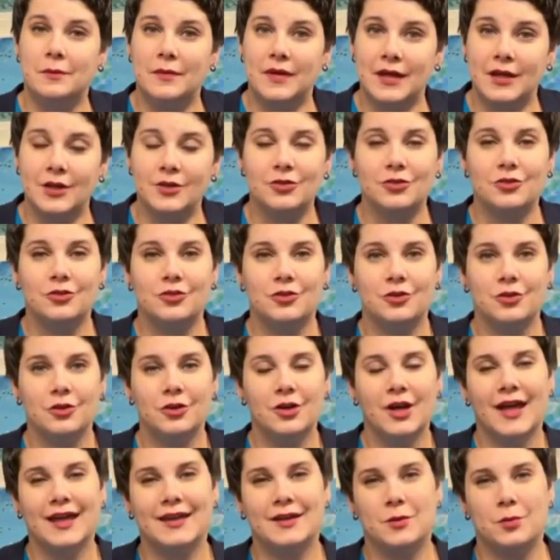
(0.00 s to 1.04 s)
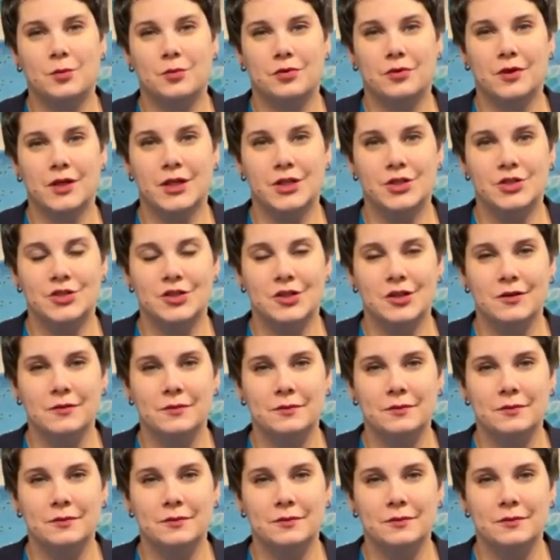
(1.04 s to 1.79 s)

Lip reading: minister and a preacher.